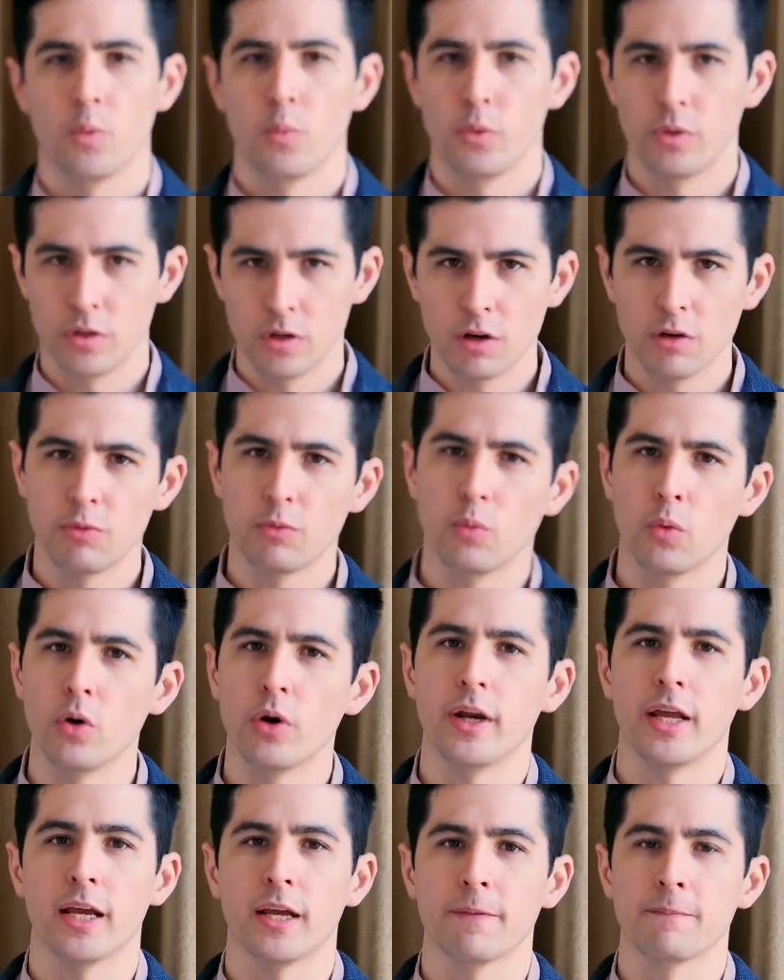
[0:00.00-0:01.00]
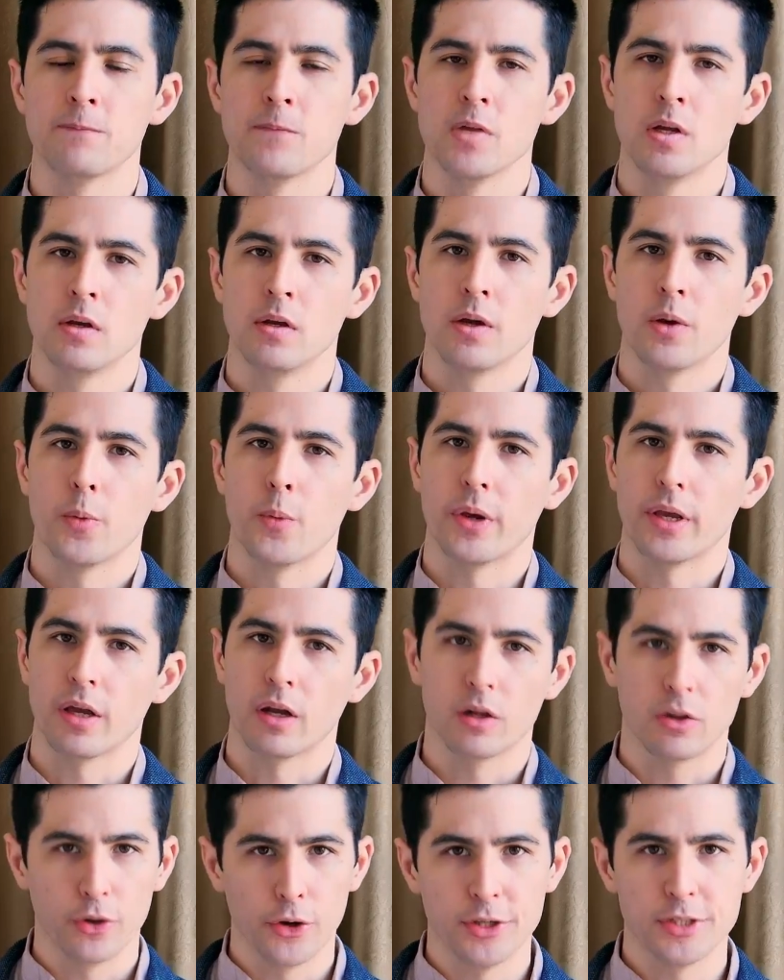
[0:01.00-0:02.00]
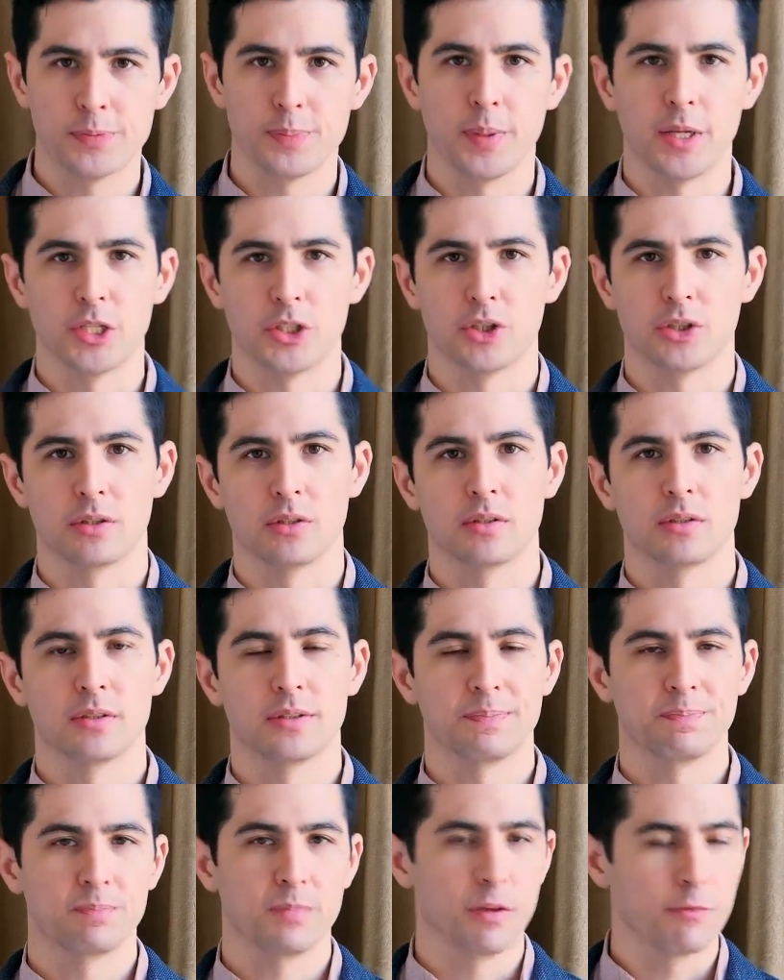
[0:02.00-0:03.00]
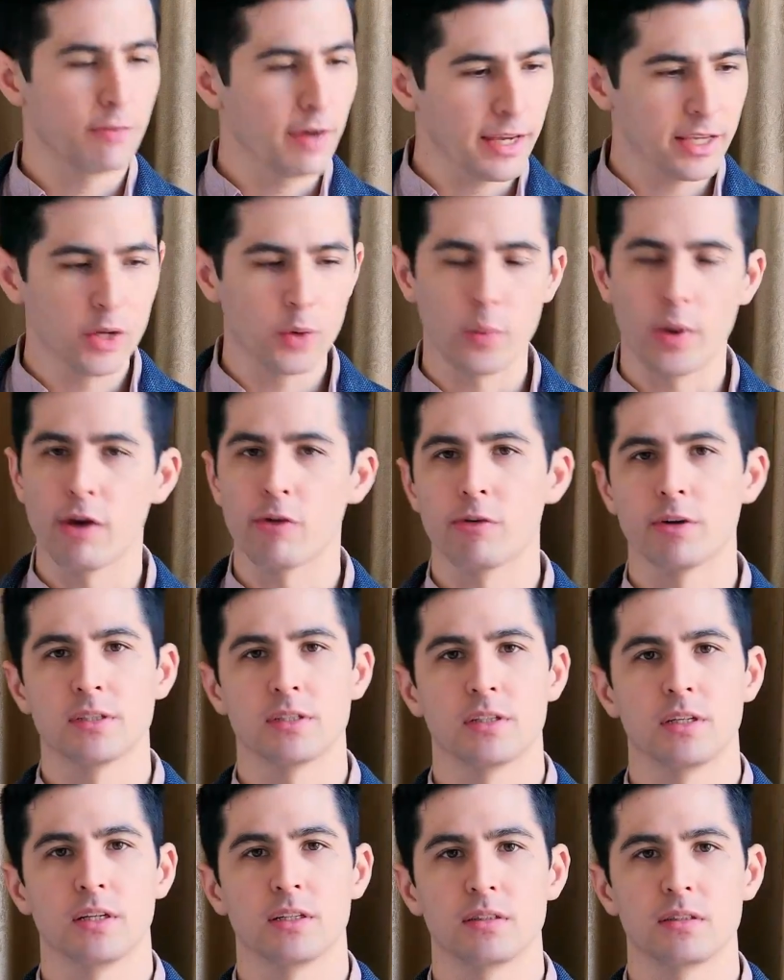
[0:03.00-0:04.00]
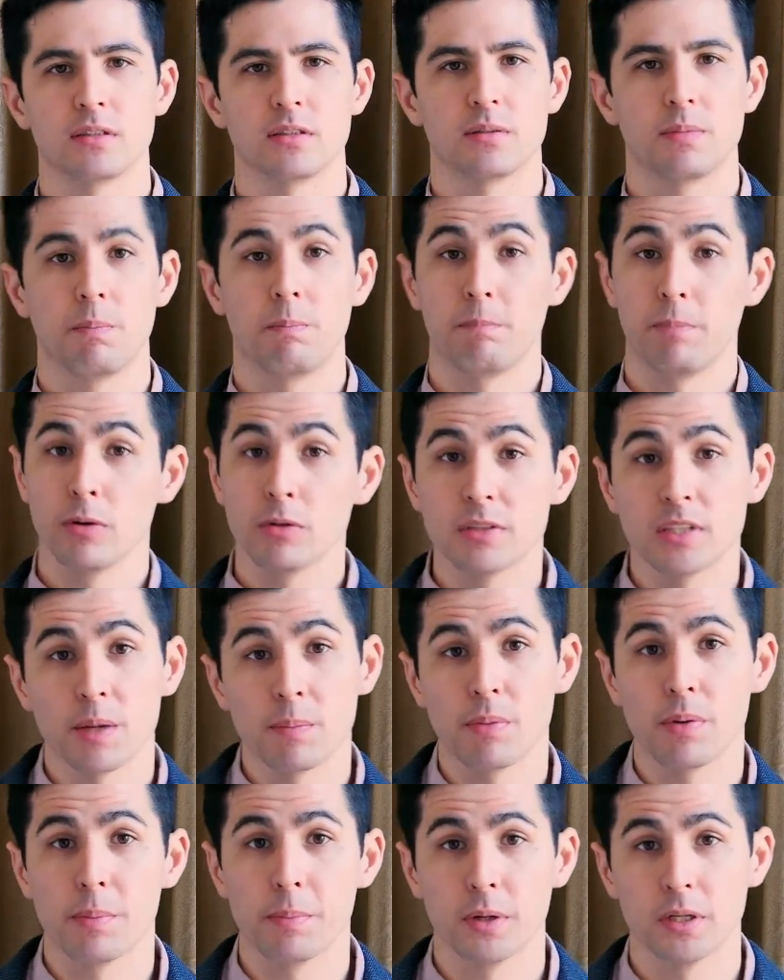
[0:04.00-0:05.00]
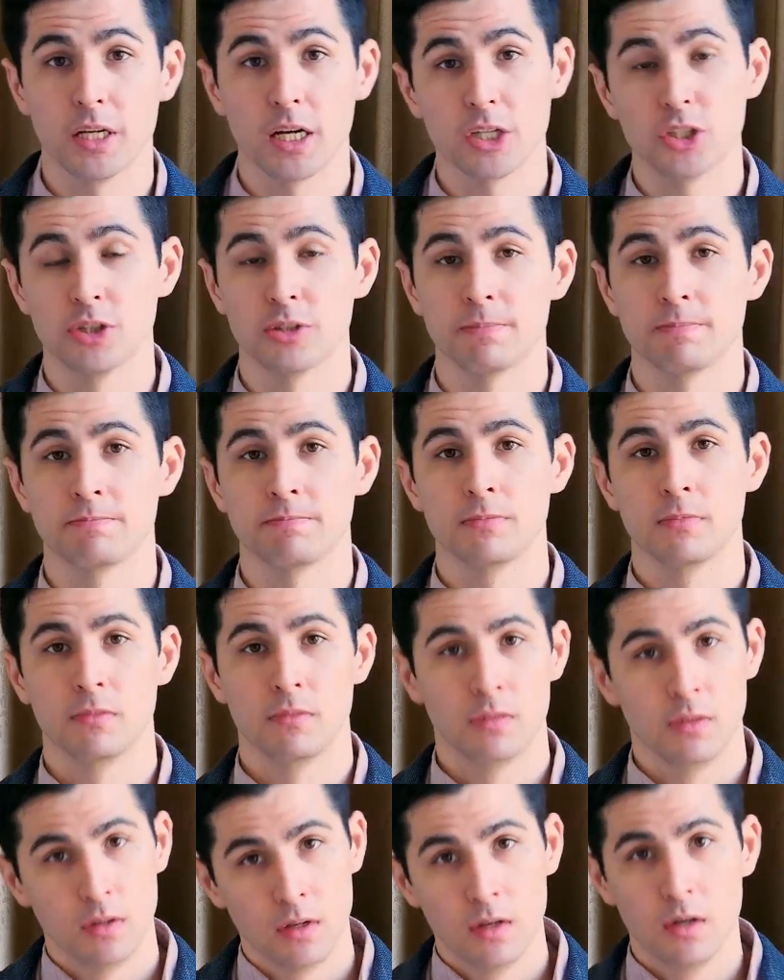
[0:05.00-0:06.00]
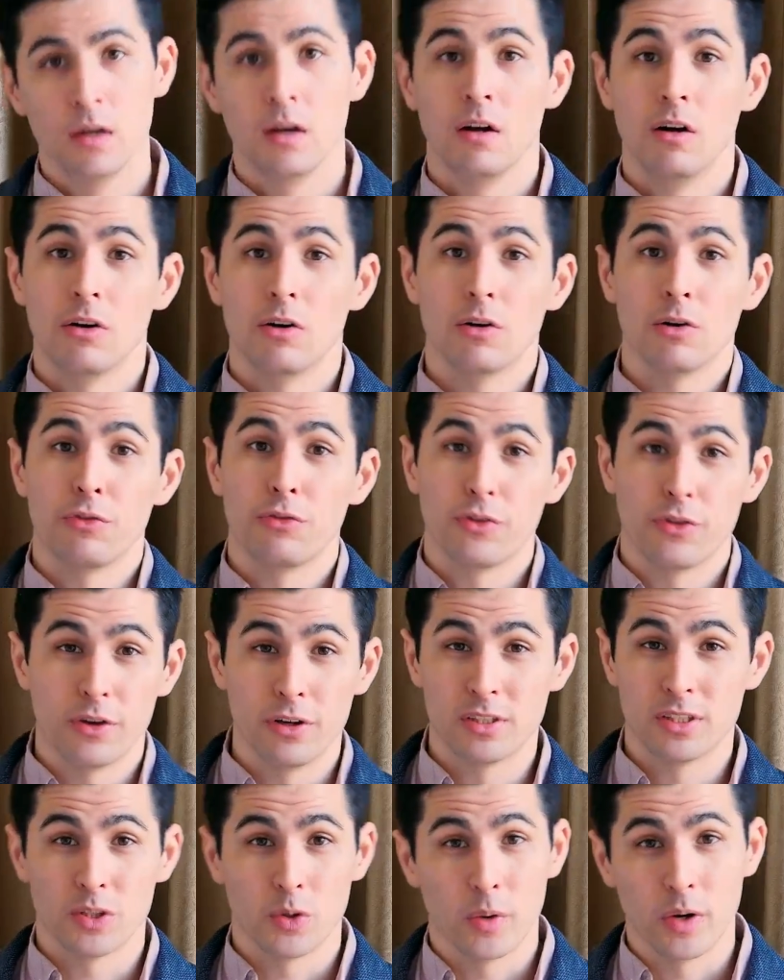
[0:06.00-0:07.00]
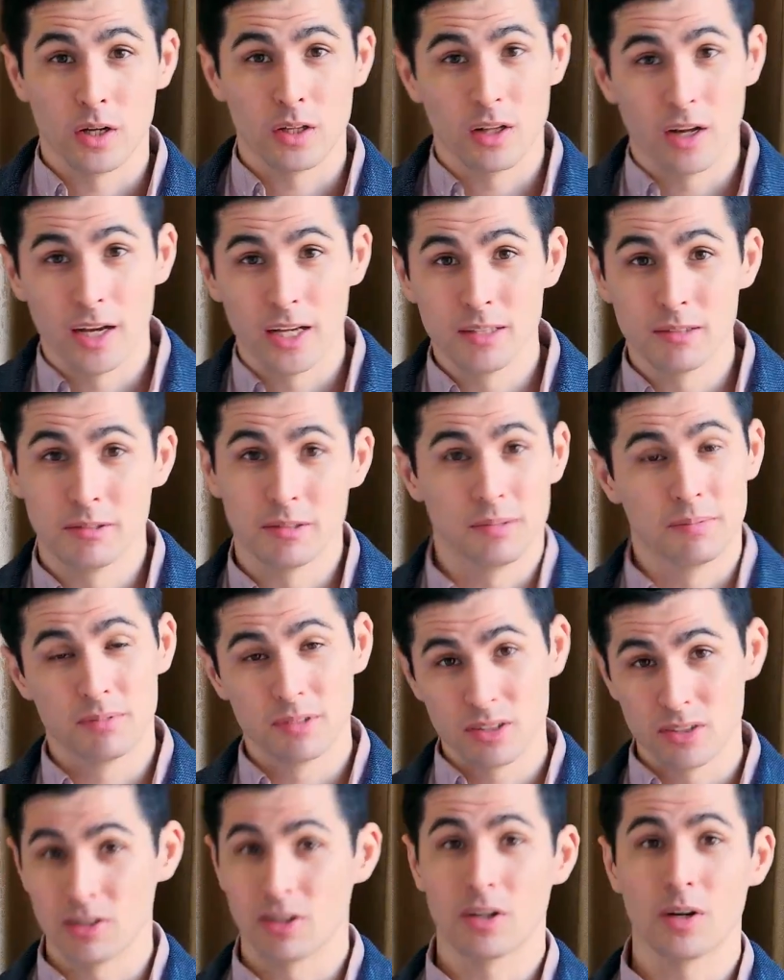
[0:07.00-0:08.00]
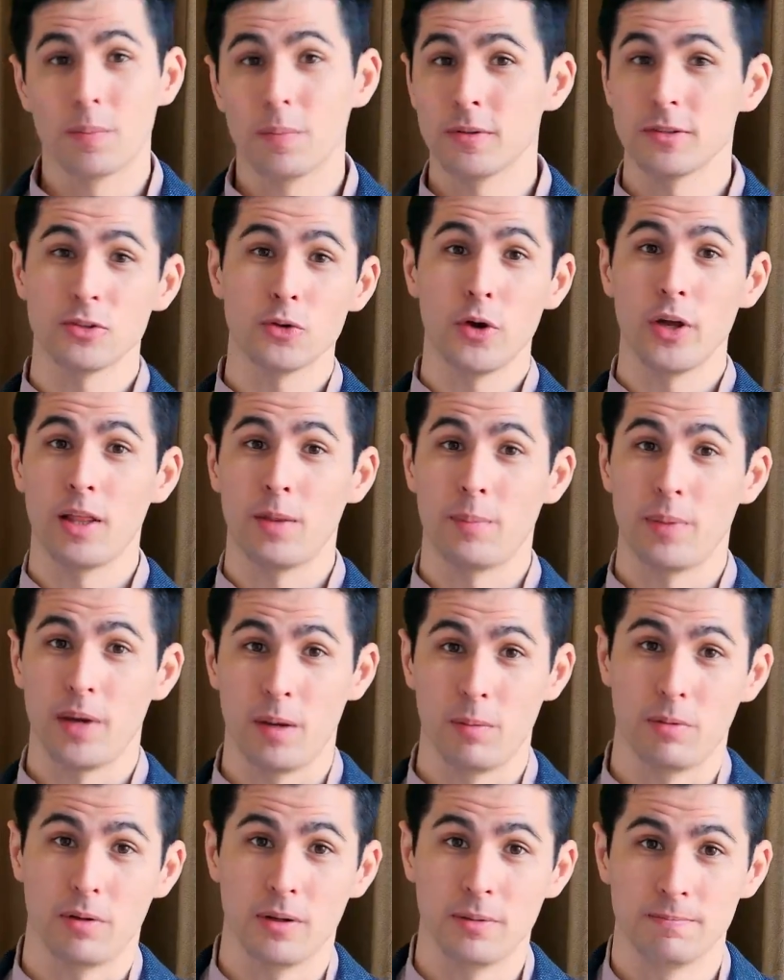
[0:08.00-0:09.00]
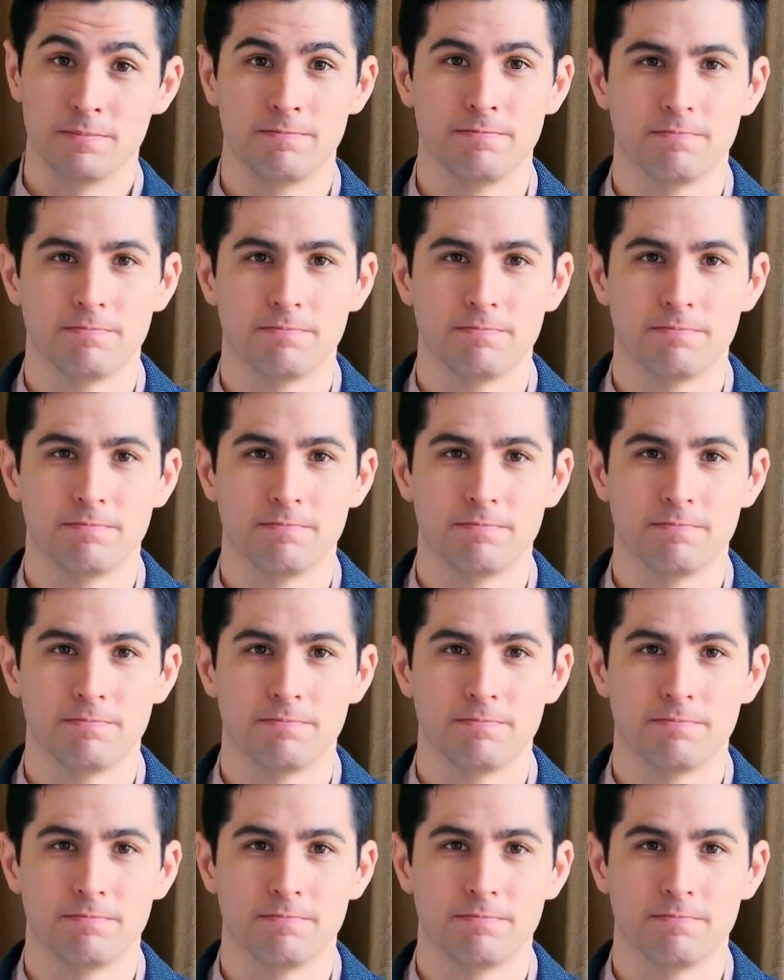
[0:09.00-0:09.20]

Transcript: With enough warning, we can close beaches, evacuate residents, build temporary protection, or for those so inclined, stock up on toilet paper.